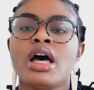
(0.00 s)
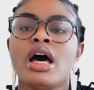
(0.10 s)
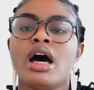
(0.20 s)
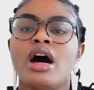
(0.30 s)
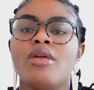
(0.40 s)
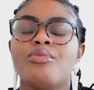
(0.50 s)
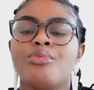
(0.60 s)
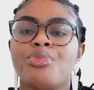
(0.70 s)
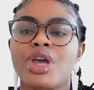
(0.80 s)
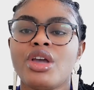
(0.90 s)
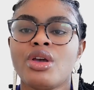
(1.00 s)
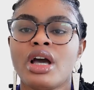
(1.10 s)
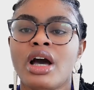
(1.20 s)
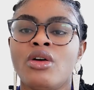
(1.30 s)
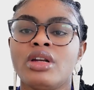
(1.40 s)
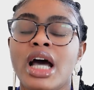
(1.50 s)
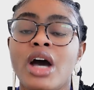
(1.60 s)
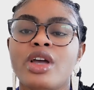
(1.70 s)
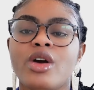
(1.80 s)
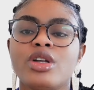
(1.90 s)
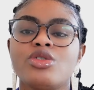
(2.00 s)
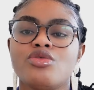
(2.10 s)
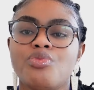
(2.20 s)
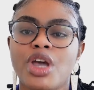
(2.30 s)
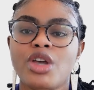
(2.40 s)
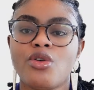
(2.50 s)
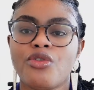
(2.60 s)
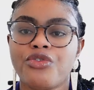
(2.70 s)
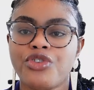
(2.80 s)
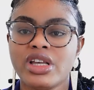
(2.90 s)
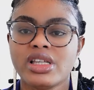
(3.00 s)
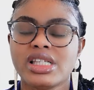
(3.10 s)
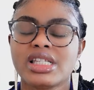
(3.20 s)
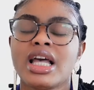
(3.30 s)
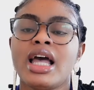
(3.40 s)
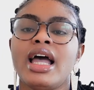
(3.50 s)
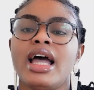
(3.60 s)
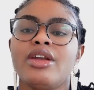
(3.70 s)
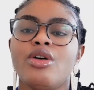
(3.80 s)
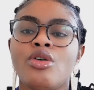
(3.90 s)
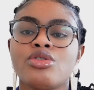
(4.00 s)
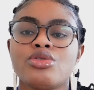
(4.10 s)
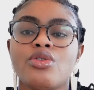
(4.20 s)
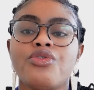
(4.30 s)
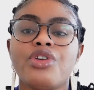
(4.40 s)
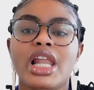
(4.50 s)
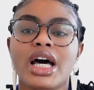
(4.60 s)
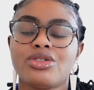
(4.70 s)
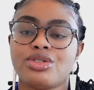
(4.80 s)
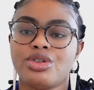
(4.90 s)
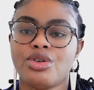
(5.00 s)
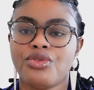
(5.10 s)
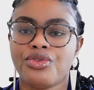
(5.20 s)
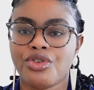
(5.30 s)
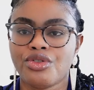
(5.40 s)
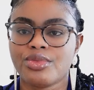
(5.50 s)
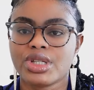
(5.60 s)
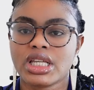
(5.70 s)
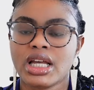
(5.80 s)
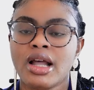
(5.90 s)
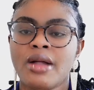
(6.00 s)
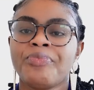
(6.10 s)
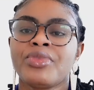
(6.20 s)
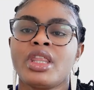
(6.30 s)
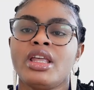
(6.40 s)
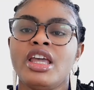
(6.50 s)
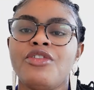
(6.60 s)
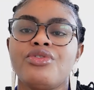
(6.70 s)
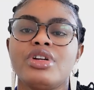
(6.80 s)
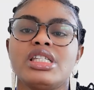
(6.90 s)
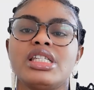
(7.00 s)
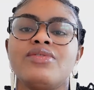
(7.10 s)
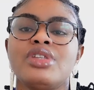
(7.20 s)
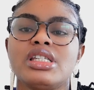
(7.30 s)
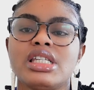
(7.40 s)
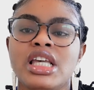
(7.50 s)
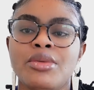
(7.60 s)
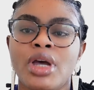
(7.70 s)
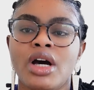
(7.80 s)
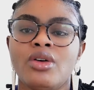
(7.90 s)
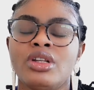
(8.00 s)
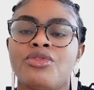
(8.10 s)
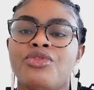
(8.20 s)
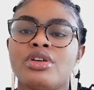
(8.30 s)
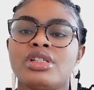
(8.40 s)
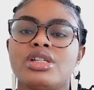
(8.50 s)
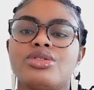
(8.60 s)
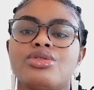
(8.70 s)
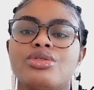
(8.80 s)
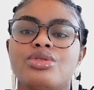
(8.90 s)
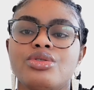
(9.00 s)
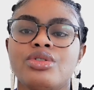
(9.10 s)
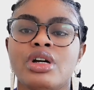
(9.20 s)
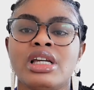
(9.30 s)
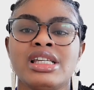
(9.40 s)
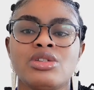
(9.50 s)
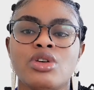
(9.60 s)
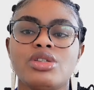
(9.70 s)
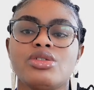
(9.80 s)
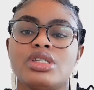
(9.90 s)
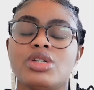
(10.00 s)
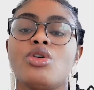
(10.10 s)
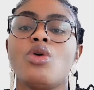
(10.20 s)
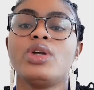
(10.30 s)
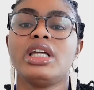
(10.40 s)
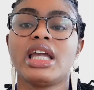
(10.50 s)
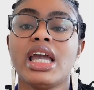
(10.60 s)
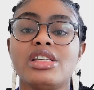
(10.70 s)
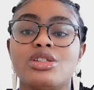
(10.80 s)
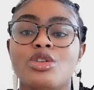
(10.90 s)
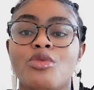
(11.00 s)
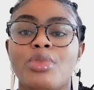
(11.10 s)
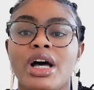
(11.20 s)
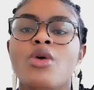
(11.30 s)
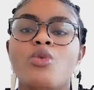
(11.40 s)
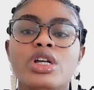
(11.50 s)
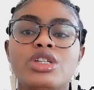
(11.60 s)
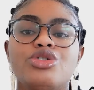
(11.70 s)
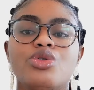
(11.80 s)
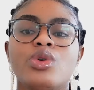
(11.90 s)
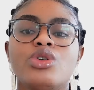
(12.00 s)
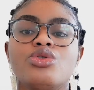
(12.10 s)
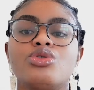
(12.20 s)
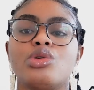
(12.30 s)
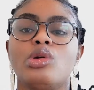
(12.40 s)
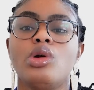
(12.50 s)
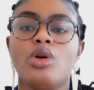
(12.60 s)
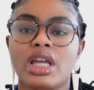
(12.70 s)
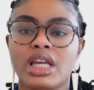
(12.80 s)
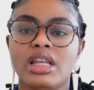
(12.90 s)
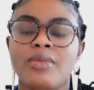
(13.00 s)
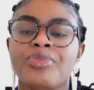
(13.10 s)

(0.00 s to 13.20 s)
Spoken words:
how you are going to pay your fees and also fill out your forms. If you receive this email, the first thing to do is going to still come with a case number which you will use to log in